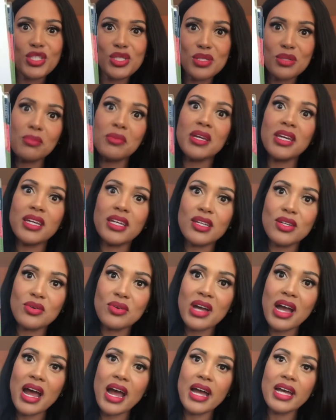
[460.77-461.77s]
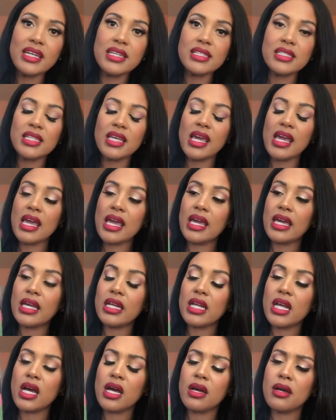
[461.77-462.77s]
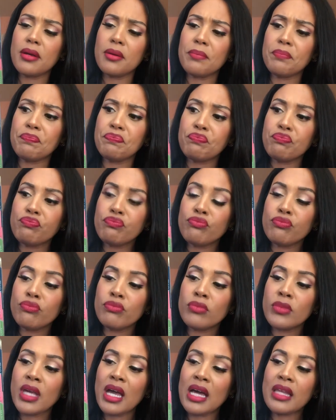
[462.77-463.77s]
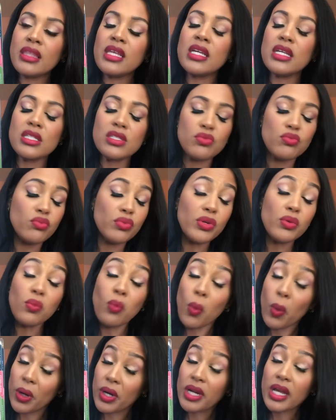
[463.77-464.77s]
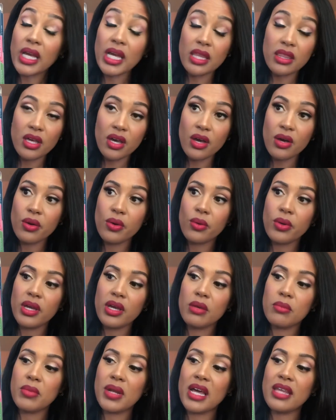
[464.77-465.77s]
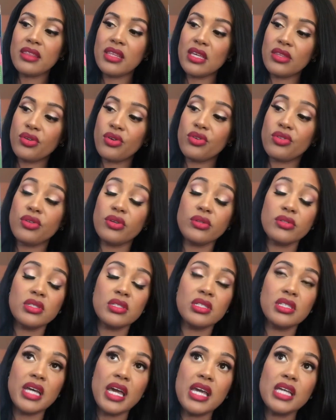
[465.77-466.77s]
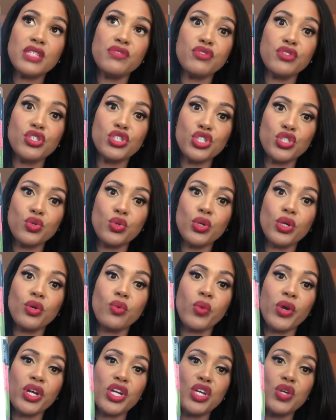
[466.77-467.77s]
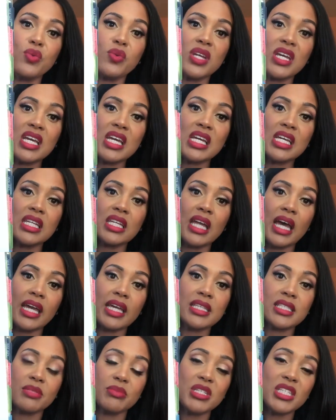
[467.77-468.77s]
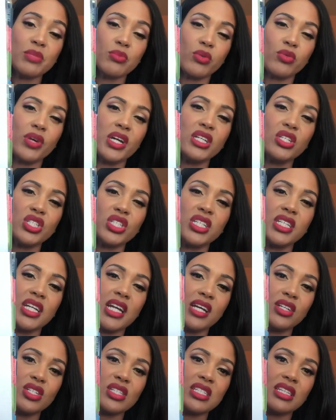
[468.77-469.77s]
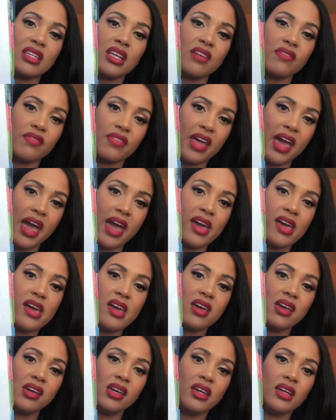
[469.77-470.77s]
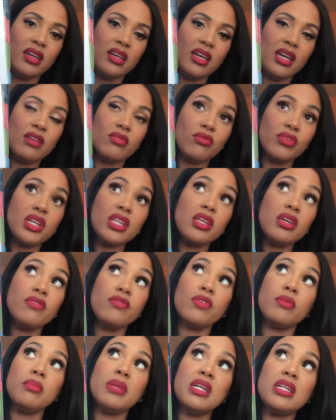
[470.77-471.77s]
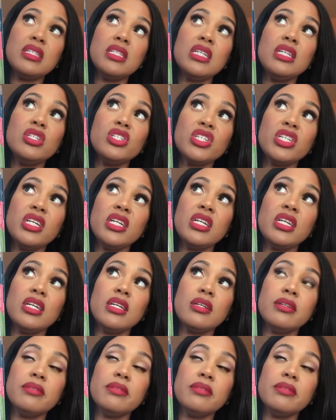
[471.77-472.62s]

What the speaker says: to be in, you guys. And I think it's rewarding though, but I think there are those days for sure where you need like some inspiration, and I just love that. And really for me, teaching